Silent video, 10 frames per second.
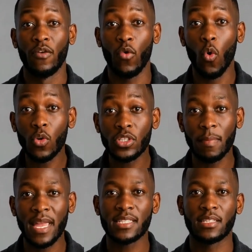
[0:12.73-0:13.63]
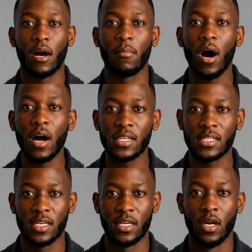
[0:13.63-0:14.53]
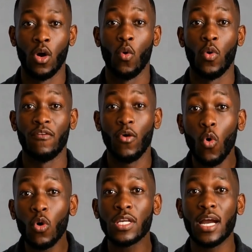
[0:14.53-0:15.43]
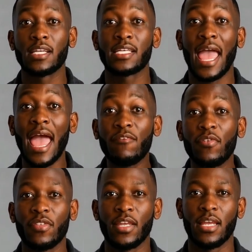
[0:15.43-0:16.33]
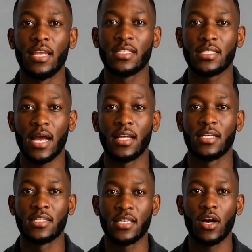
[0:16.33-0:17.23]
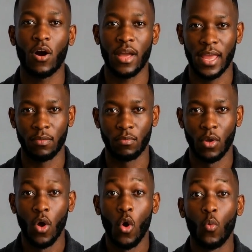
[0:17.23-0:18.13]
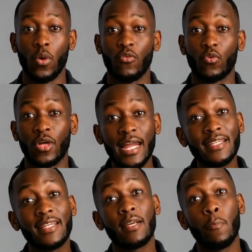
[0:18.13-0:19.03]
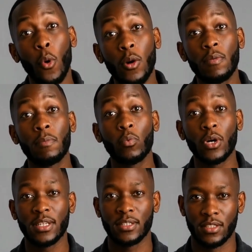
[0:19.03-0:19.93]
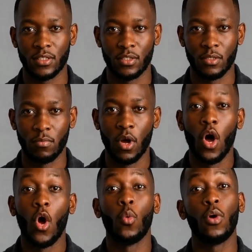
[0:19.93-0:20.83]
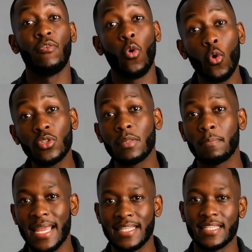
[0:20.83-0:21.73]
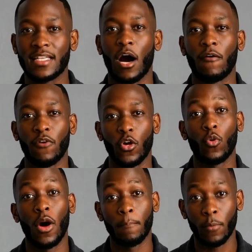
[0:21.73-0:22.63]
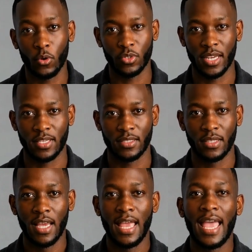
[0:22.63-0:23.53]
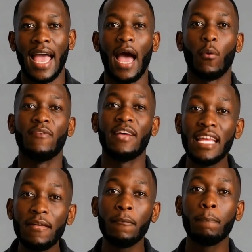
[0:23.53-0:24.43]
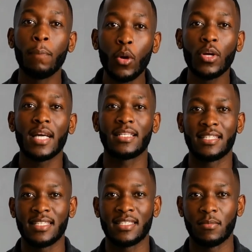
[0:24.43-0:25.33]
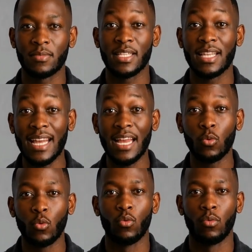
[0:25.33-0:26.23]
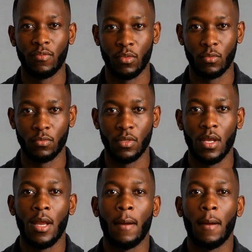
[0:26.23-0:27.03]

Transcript: we've automated our marketing, we've organized everything inside a CRM. We've created an appointment booking system, we've automated our follow-up process, and we've even built a system to collect Google reviews.